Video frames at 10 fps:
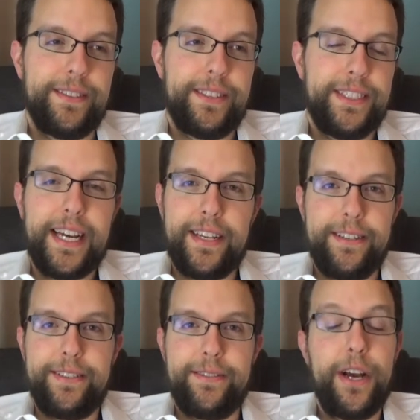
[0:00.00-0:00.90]

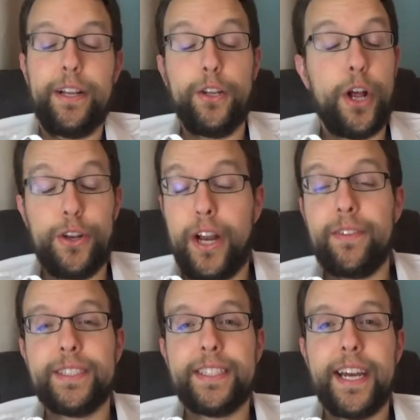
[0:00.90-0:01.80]
second, not
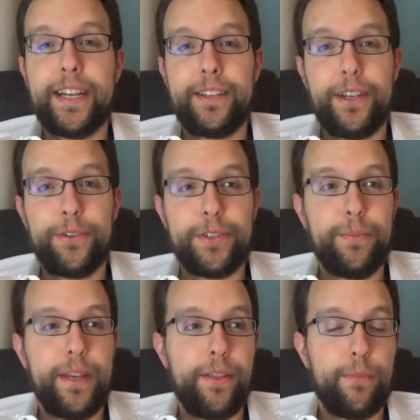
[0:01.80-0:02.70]
even second, to
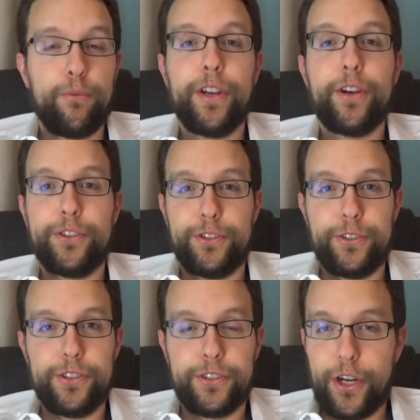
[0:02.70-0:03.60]
be the precursor
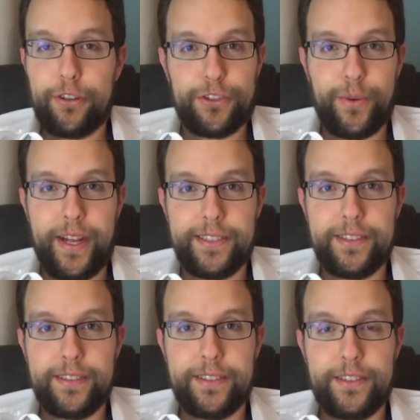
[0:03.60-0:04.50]
to Scarlett
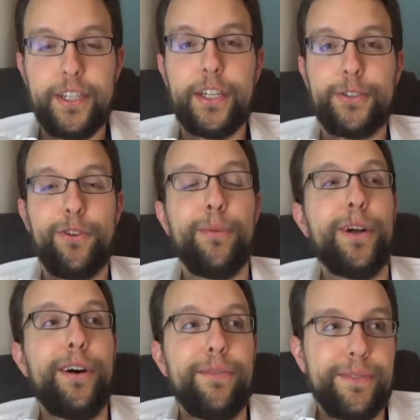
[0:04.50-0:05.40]
Johansson's Natasha
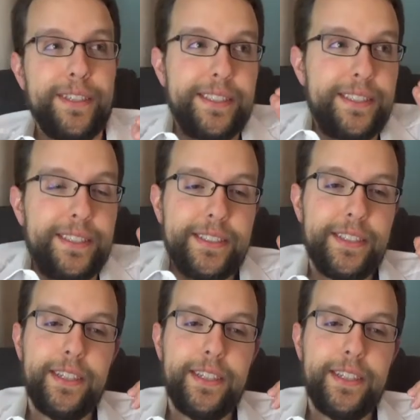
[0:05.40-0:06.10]
Romanoff is